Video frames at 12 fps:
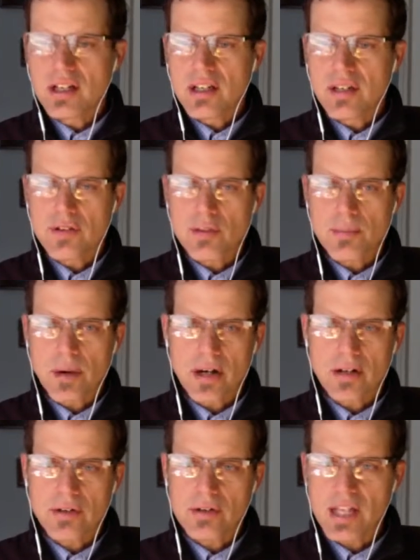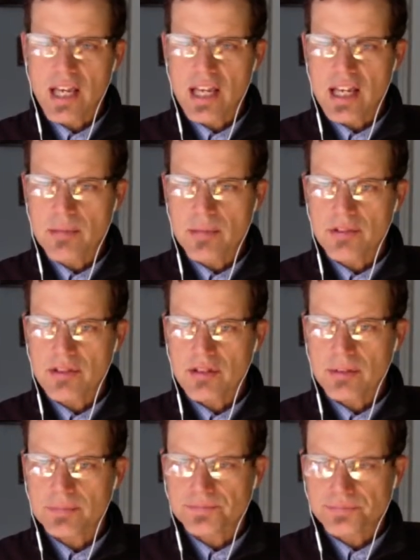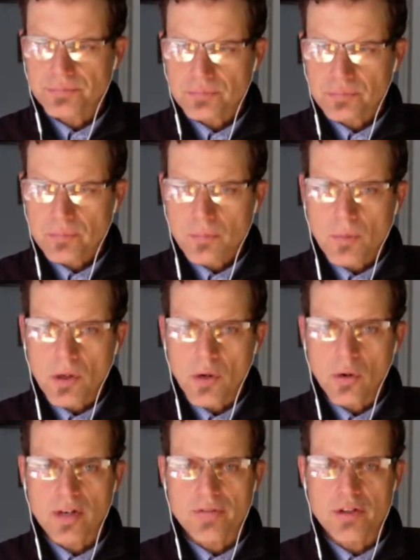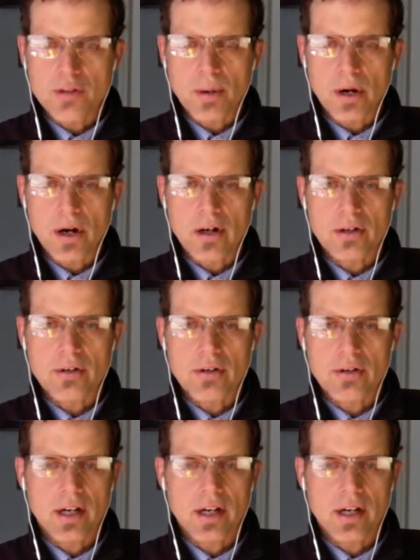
If you borrowed games, or if you borrowed